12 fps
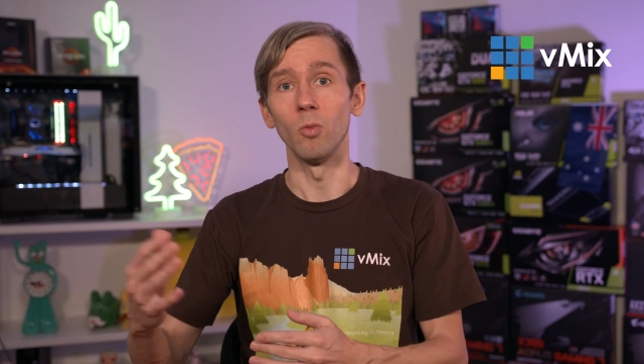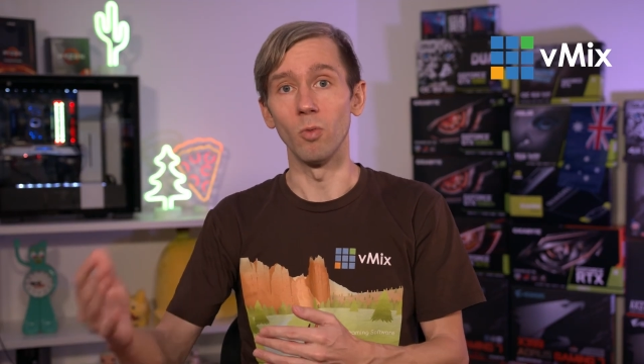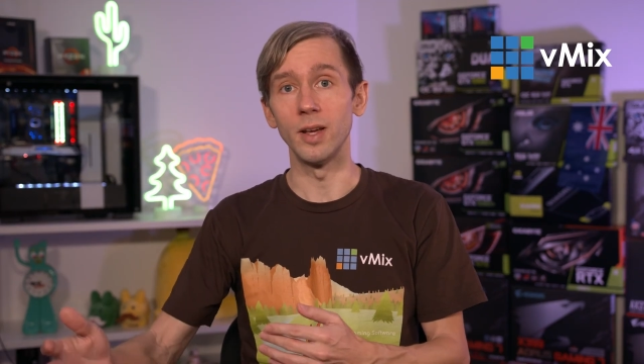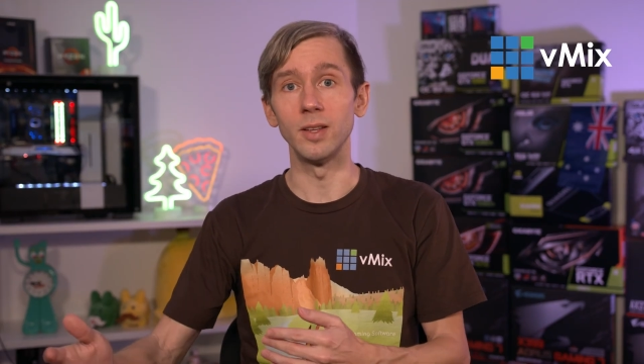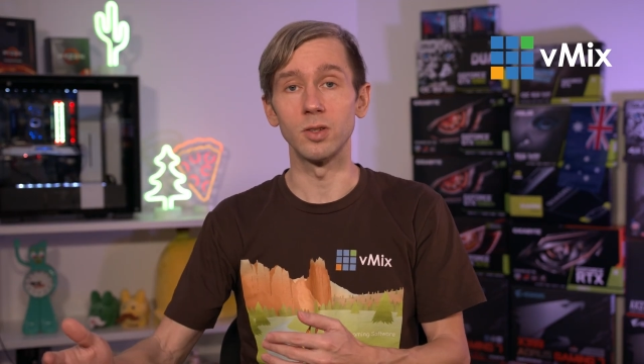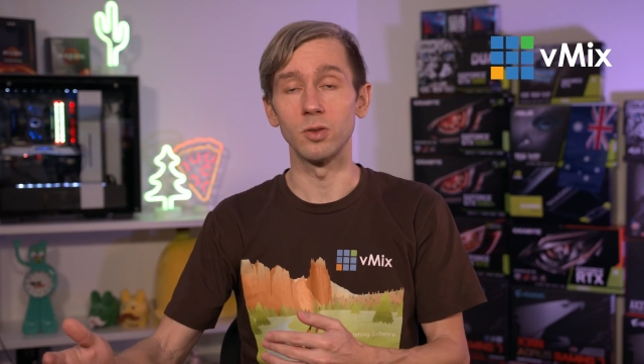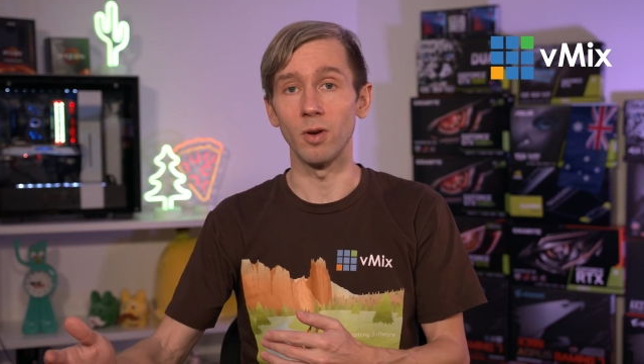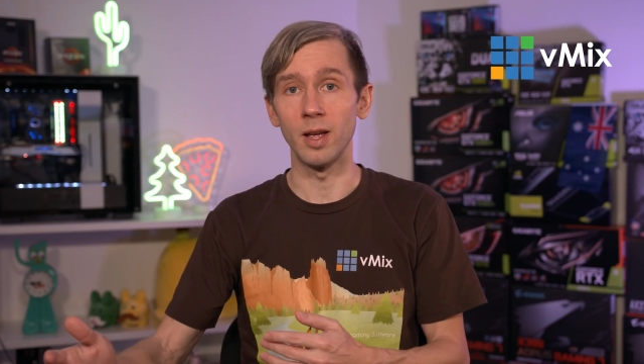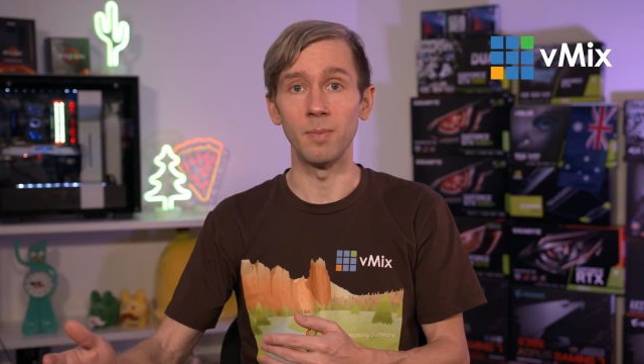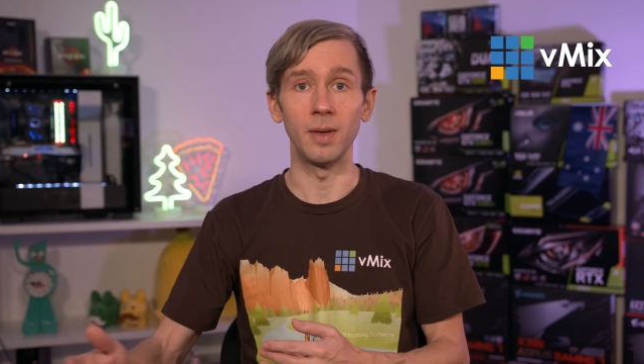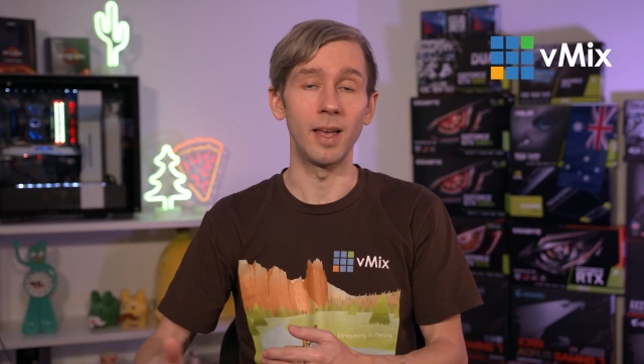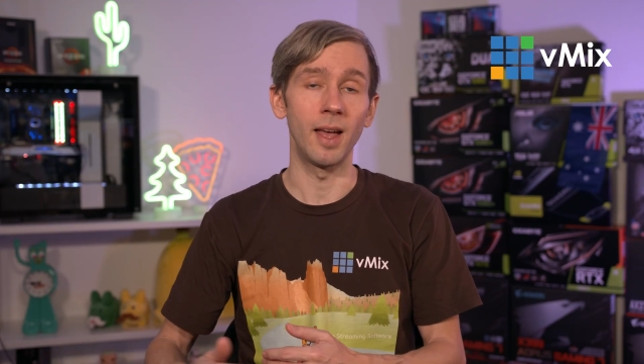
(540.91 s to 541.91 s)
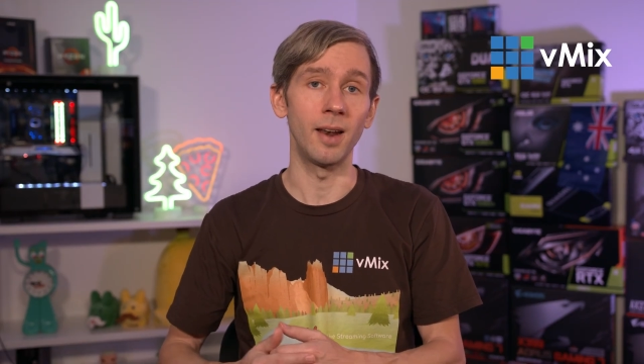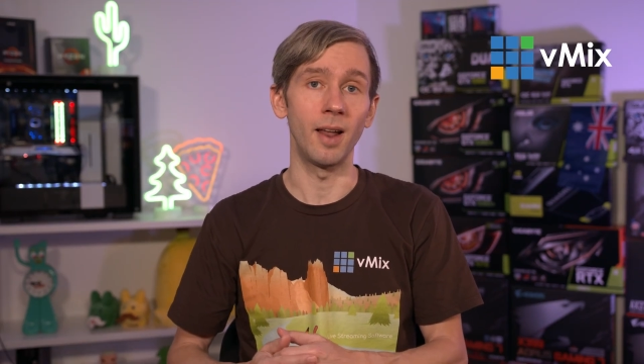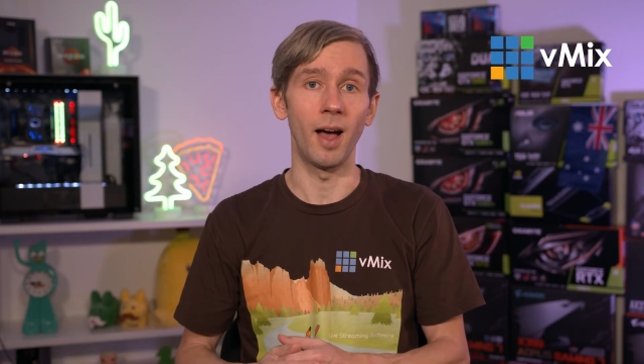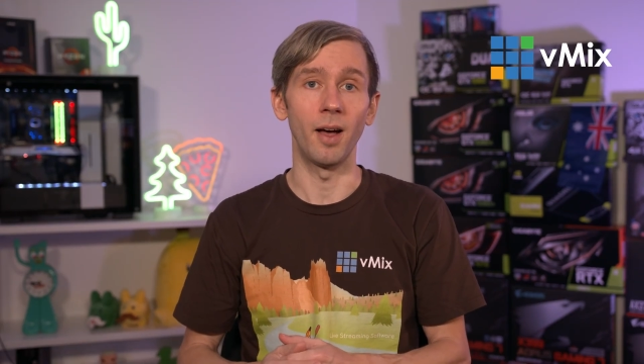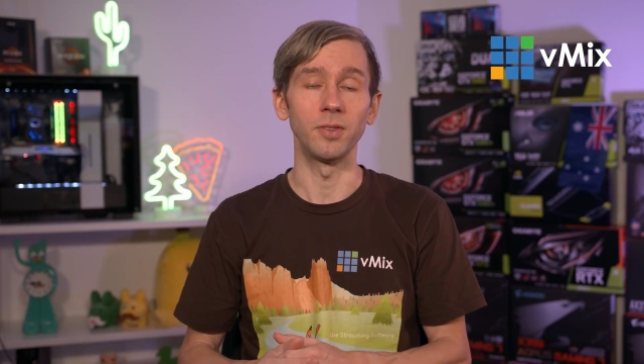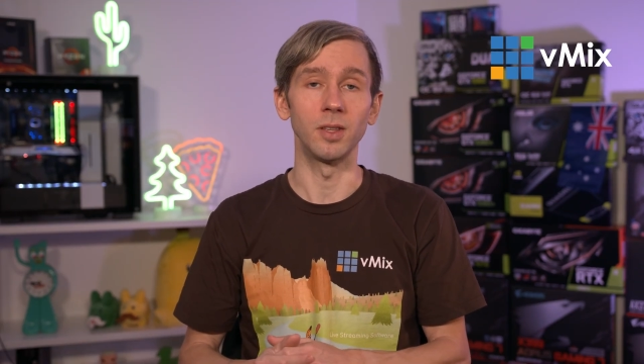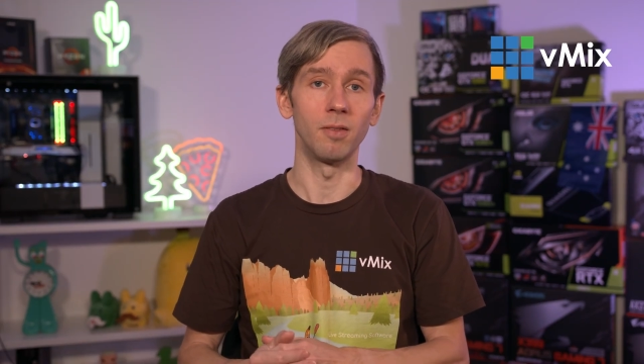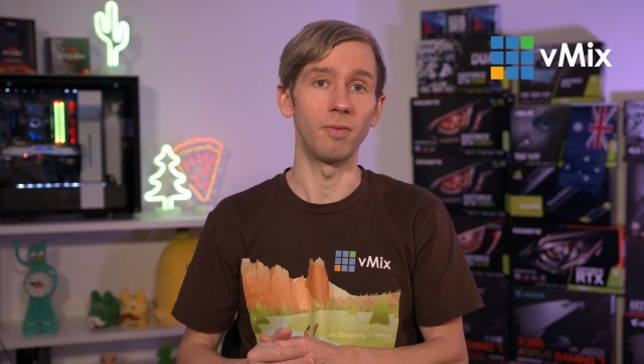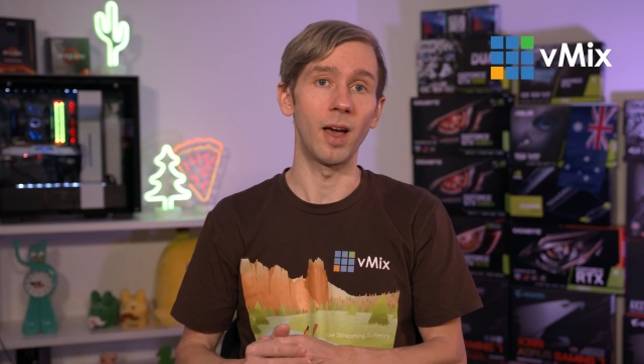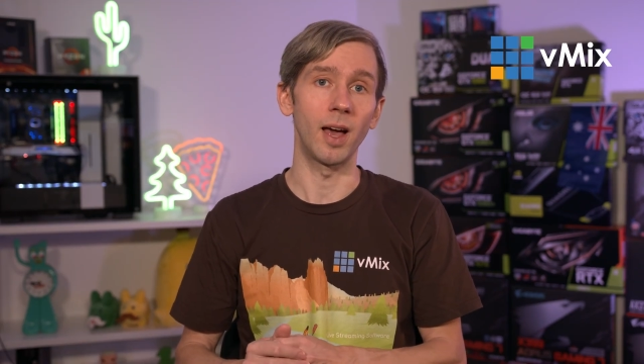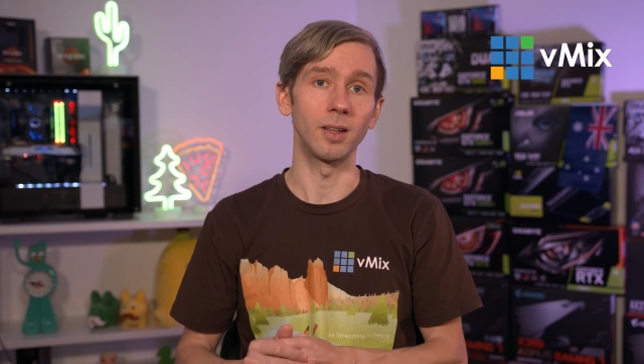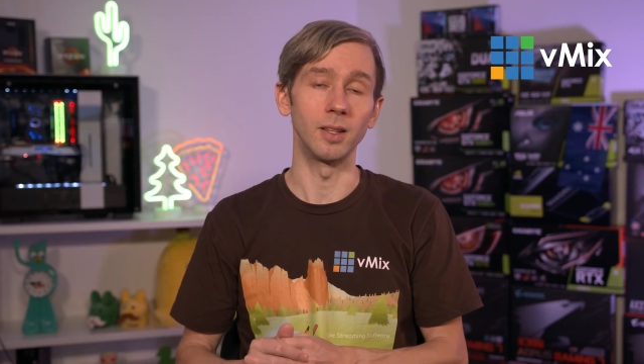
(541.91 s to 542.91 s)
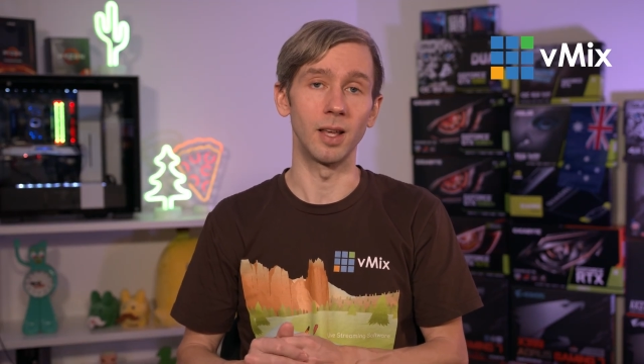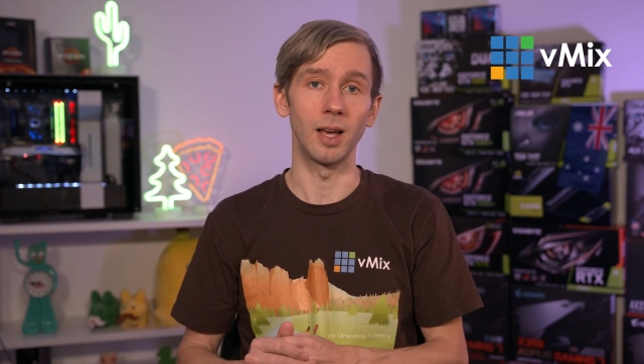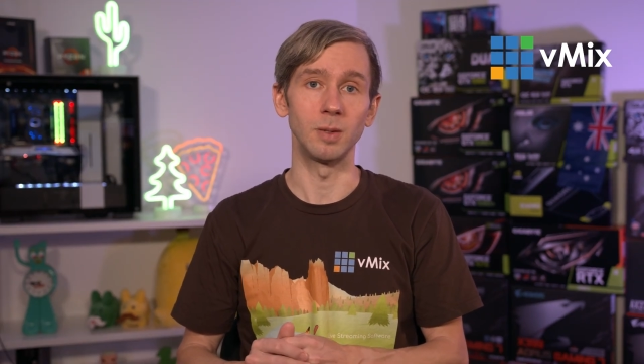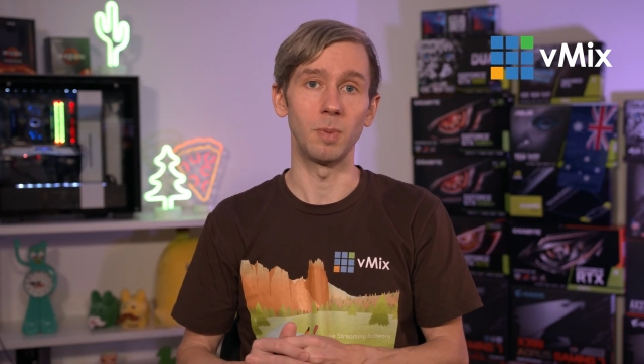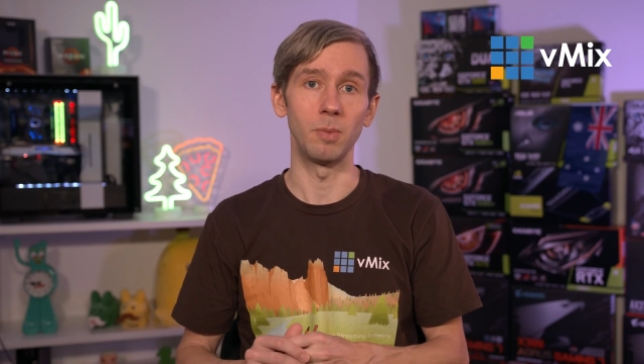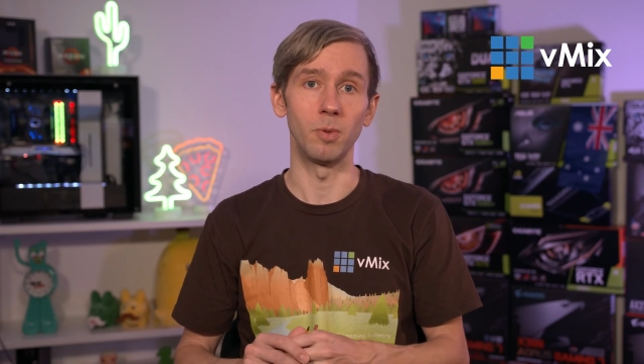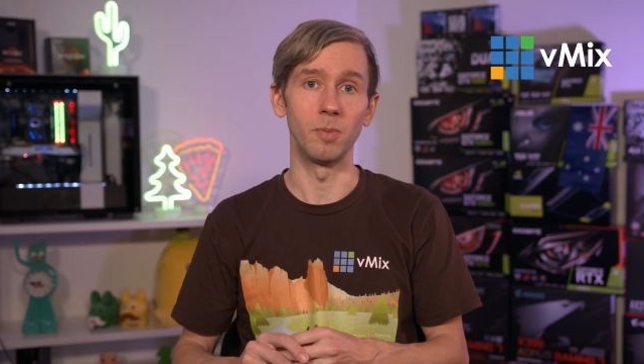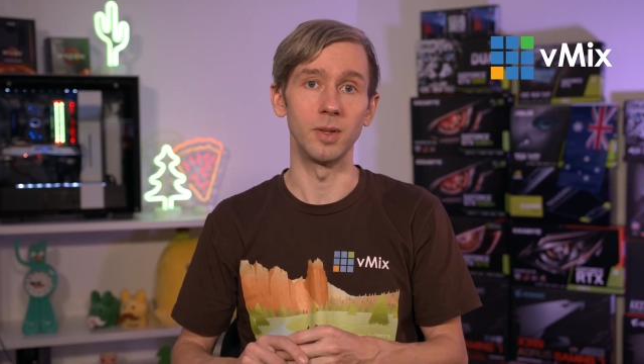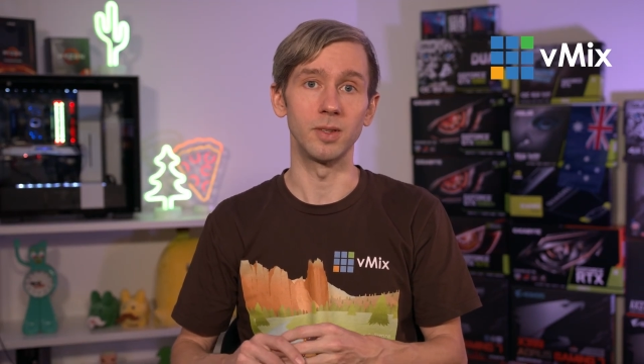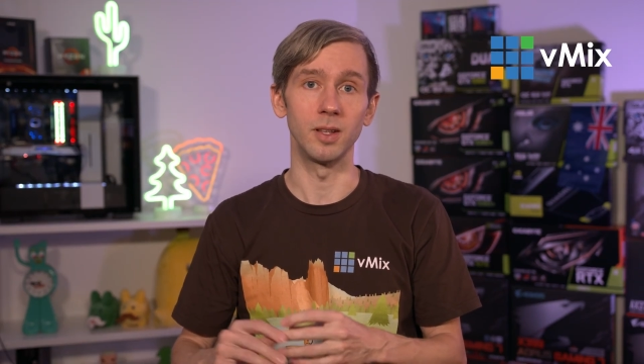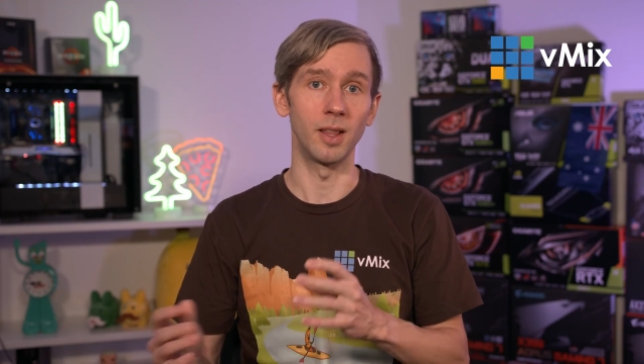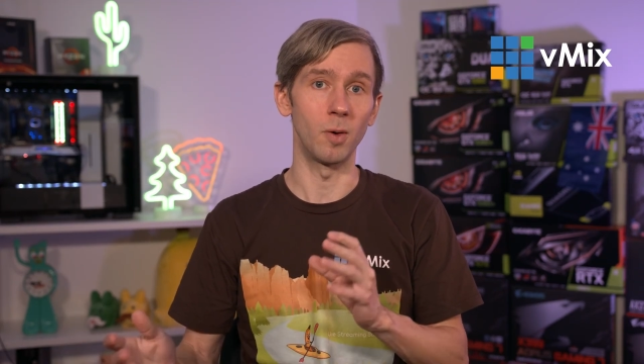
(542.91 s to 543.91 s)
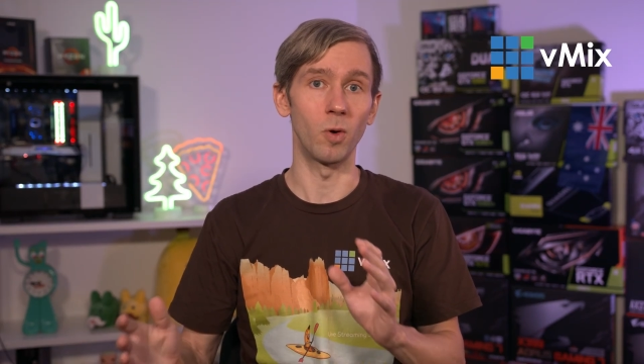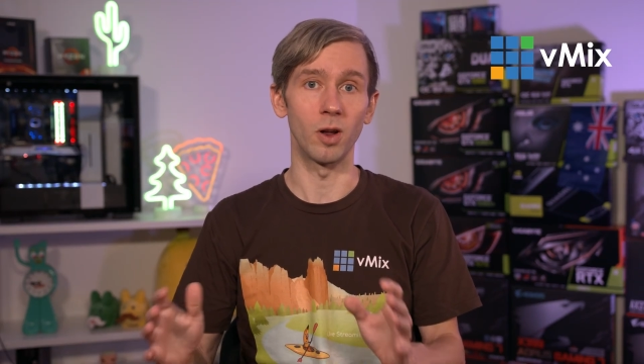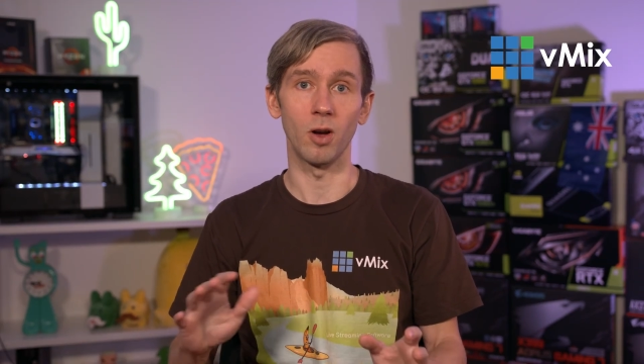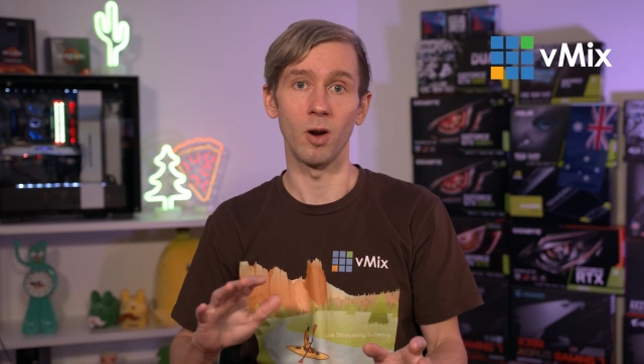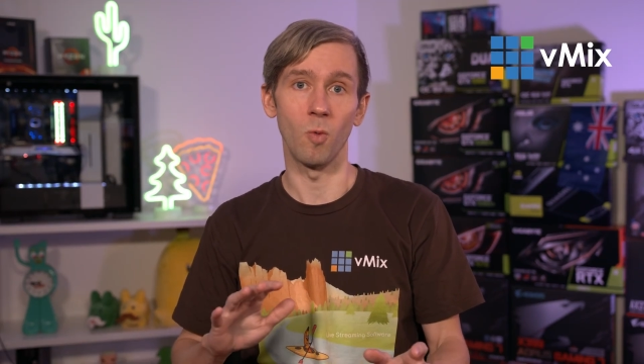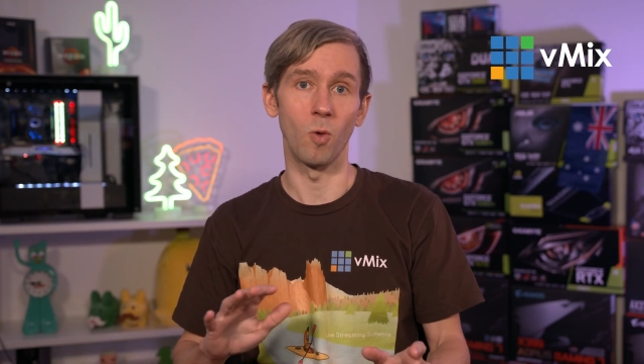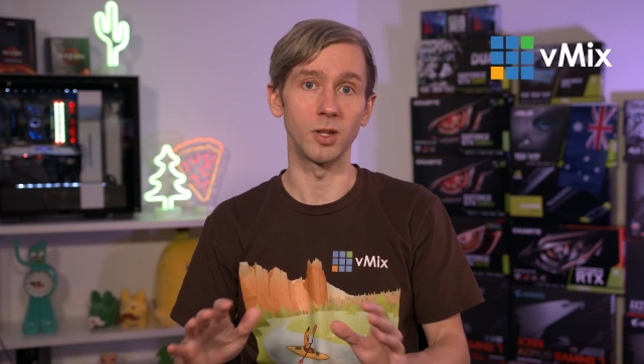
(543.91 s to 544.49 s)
restream again after the fact in case people missed it and they want to kind of